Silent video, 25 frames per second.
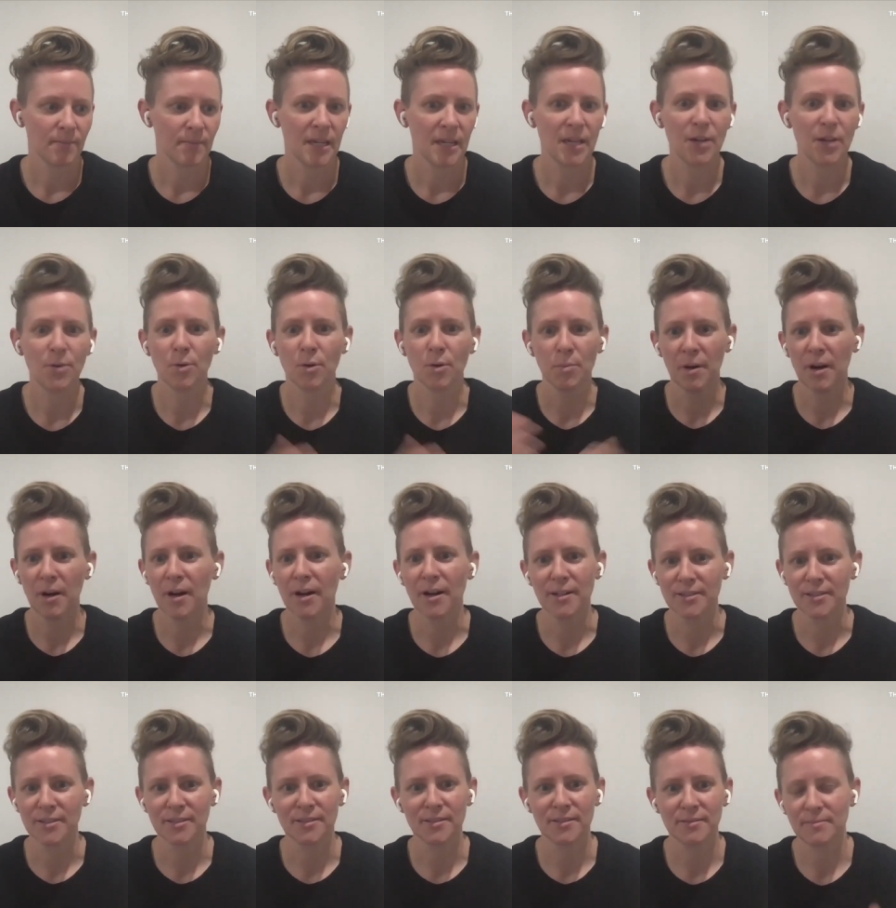equal
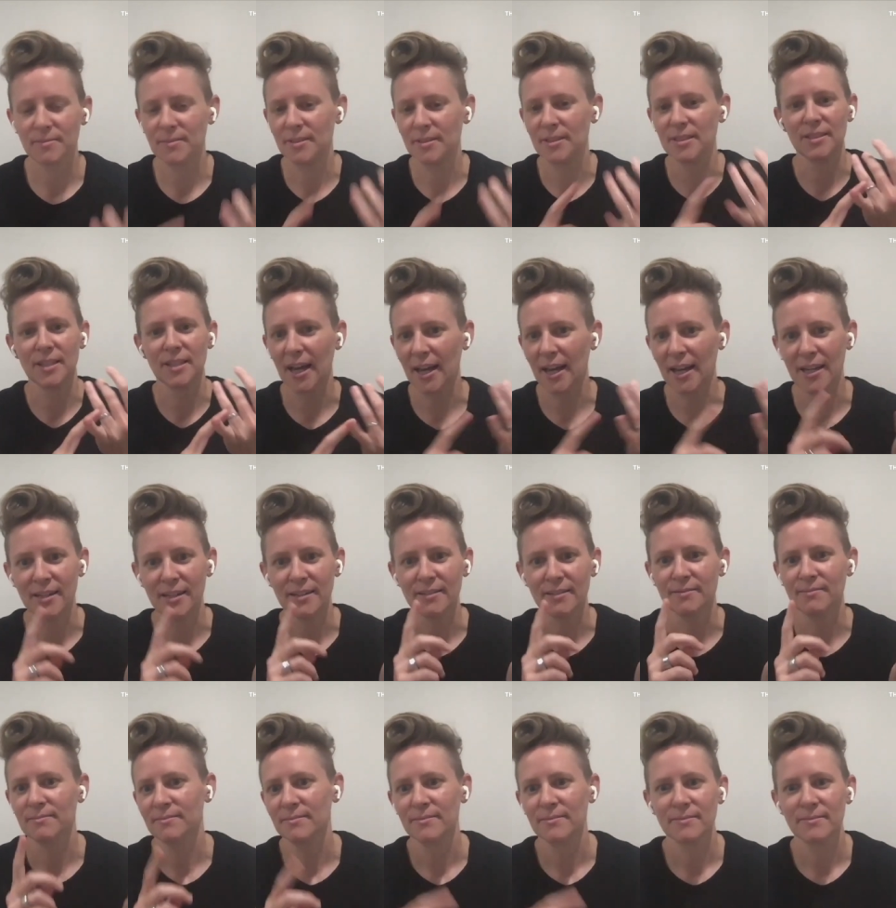parts design,